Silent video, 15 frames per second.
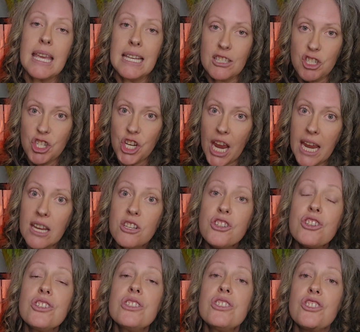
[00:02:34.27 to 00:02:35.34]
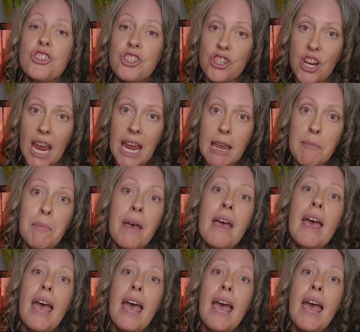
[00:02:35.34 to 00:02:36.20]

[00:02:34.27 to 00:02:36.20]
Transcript: It changes shape